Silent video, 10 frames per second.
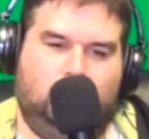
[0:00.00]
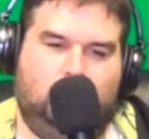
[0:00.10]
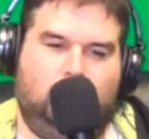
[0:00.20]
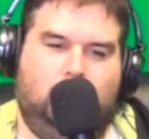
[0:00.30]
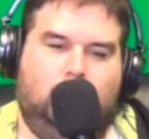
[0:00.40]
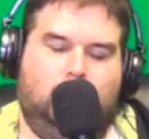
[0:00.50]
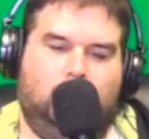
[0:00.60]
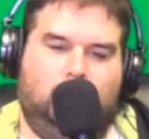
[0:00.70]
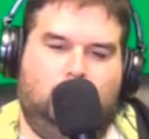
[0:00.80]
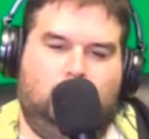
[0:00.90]

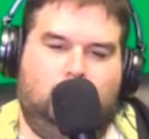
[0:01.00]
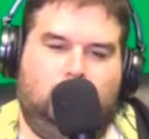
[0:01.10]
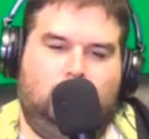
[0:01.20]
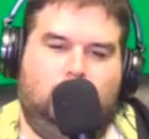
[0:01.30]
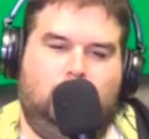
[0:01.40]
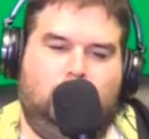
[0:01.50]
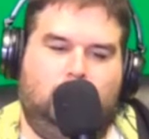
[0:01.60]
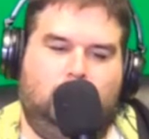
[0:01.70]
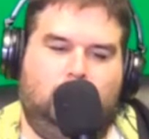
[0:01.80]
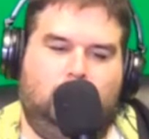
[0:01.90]

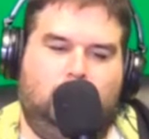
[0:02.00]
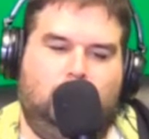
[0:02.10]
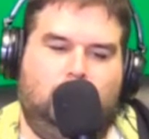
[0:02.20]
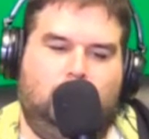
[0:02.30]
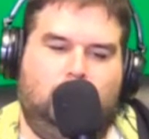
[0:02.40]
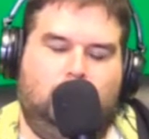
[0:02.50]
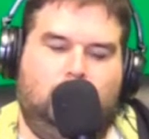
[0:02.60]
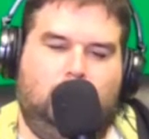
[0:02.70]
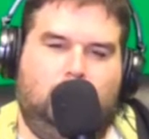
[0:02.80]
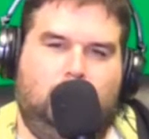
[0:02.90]

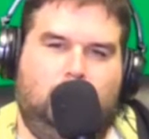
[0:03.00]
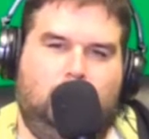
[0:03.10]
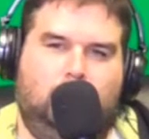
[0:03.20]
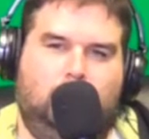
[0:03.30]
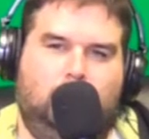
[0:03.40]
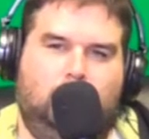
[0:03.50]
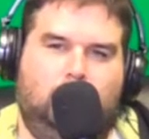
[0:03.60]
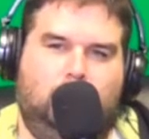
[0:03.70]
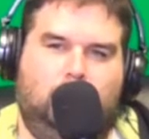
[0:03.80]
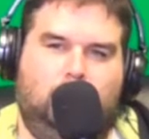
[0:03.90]

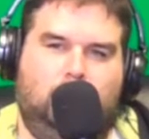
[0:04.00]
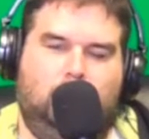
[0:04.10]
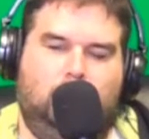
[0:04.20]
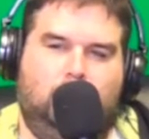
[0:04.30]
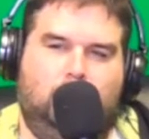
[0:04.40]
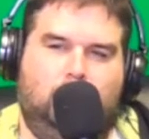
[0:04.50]
(not speaking)